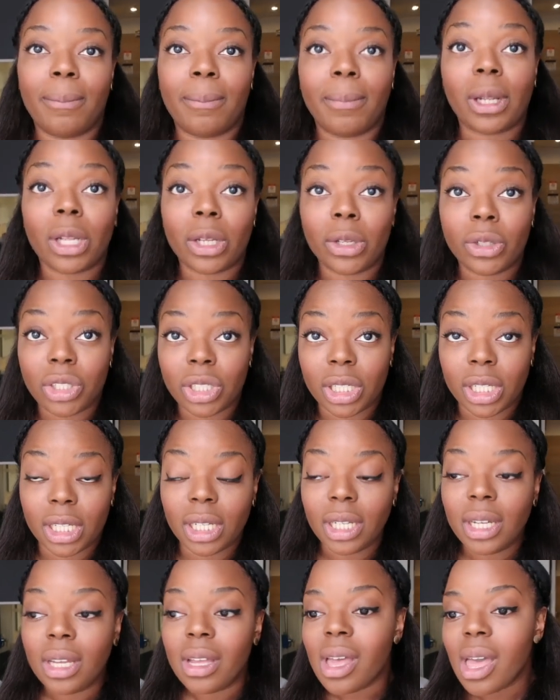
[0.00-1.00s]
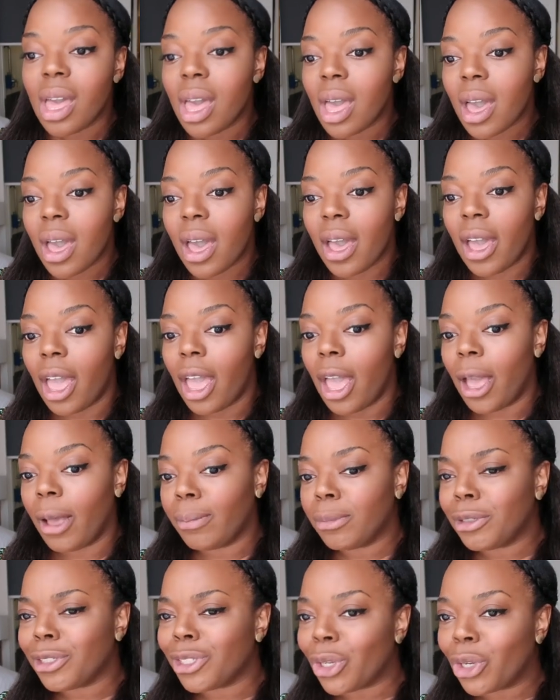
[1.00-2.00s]
pollution.
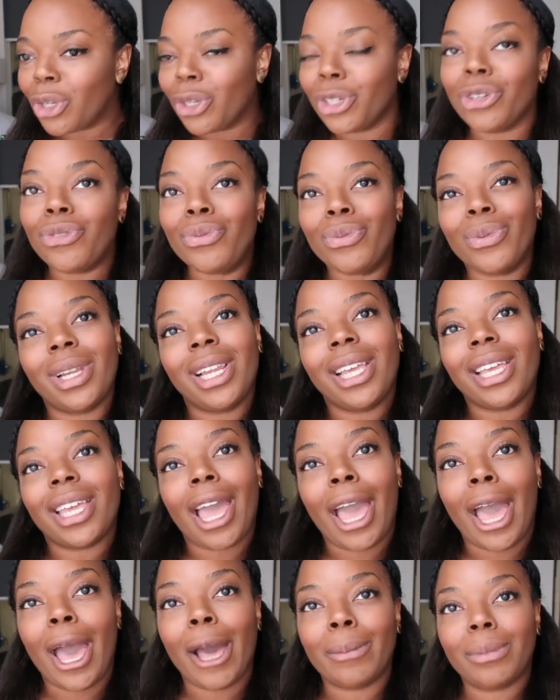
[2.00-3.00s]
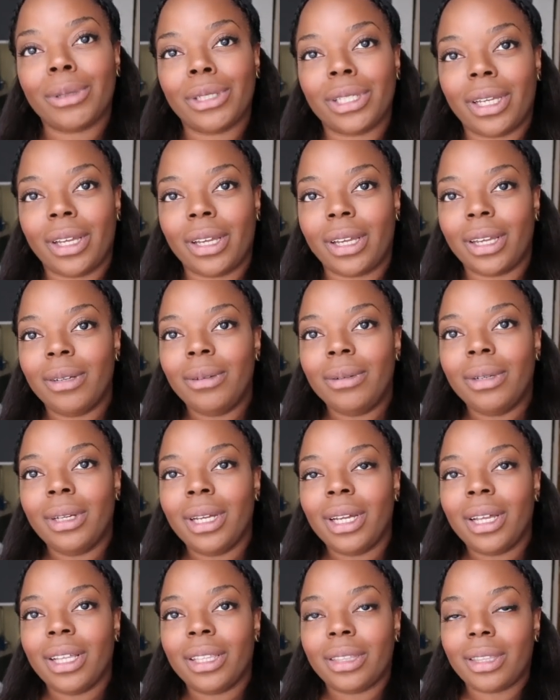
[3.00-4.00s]
So I couldn't really capture
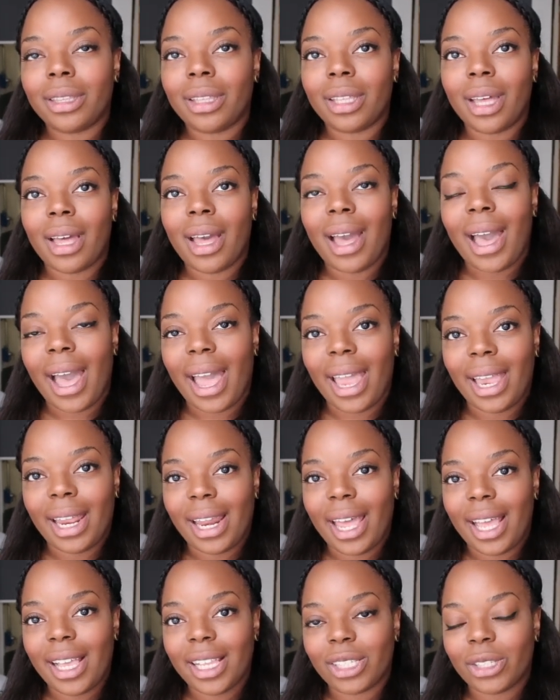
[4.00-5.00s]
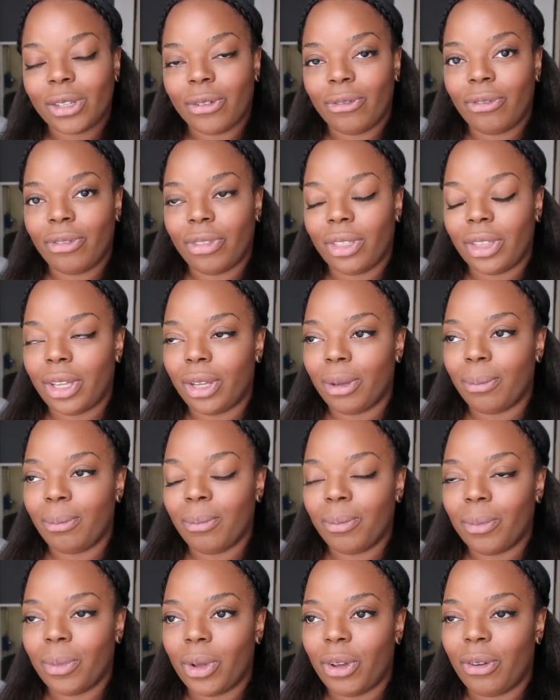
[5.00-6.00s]
the highlights of the
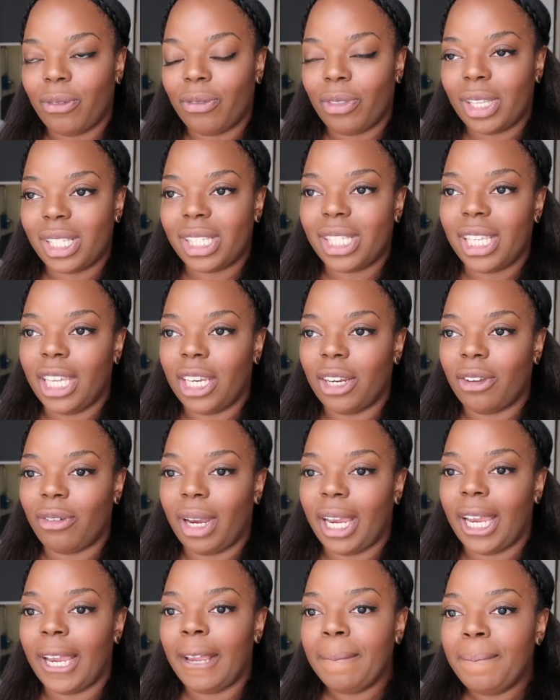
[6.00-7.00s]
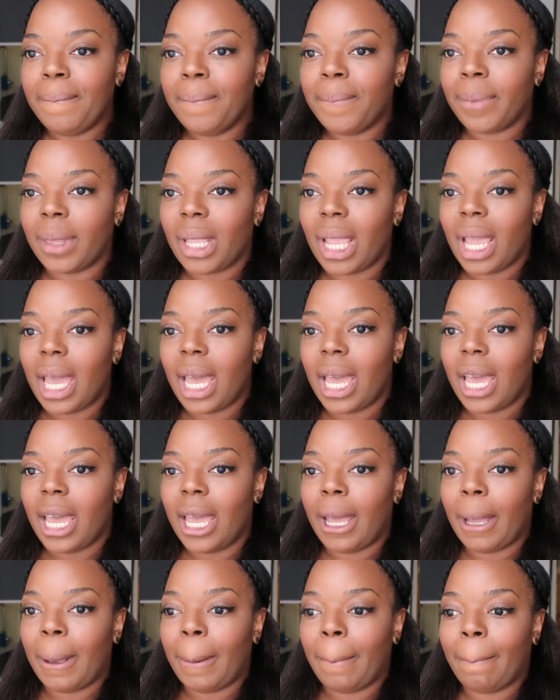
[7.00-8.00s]
scenery.
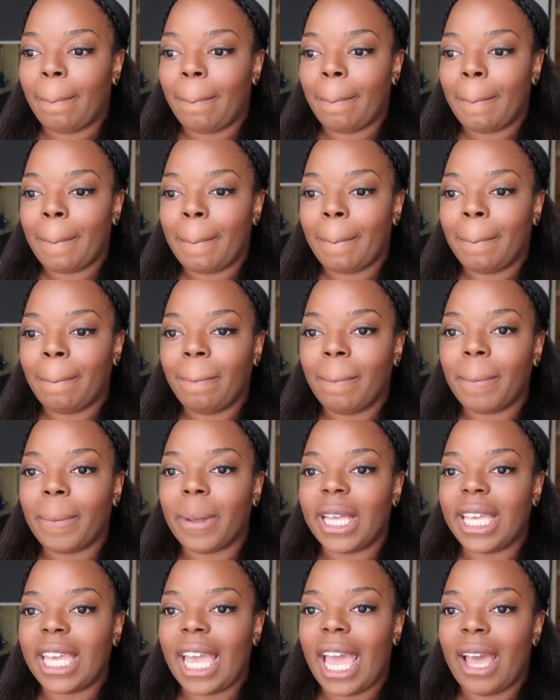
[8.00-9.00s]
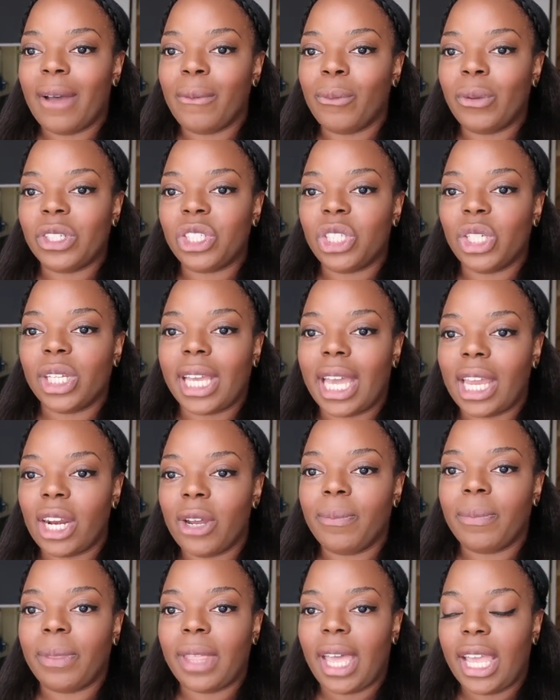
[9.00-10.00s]
But yeah, once you get
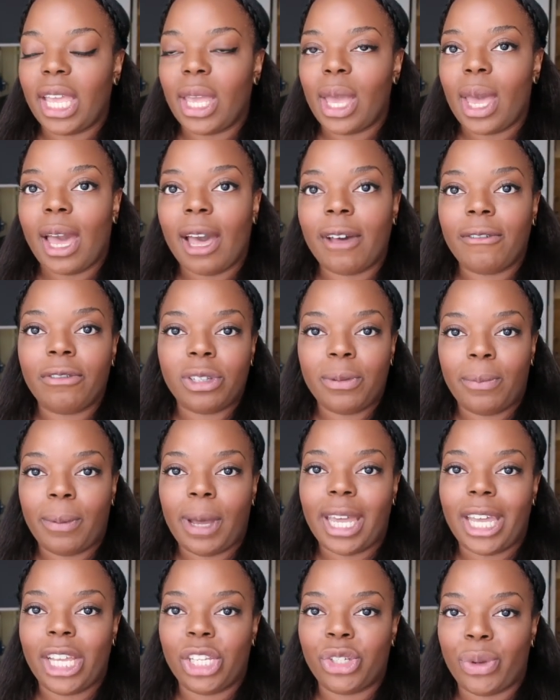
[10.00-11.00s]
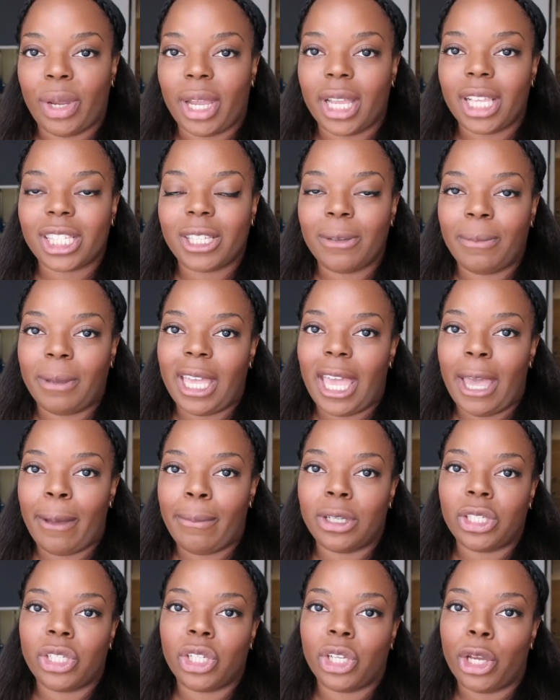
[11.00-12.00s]
up there, you have to buy a drink to be
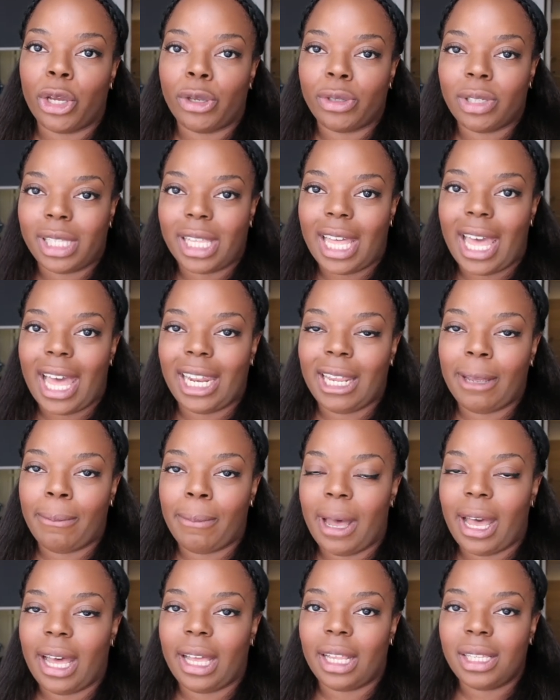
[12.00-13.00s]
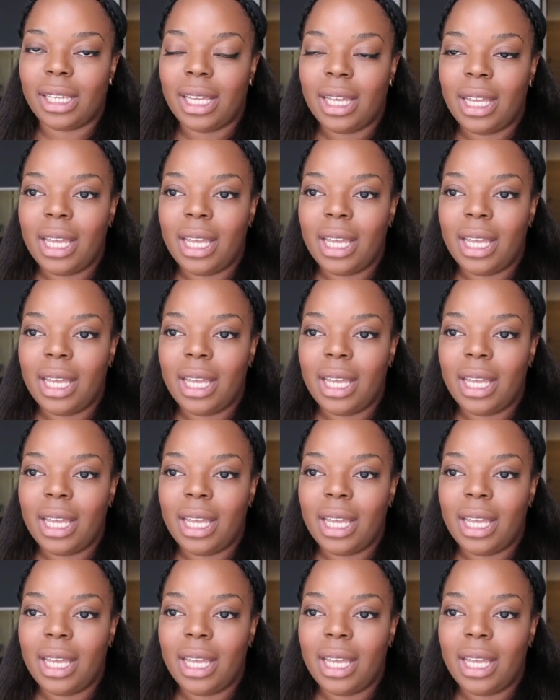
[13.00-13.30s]
able to go to the helipad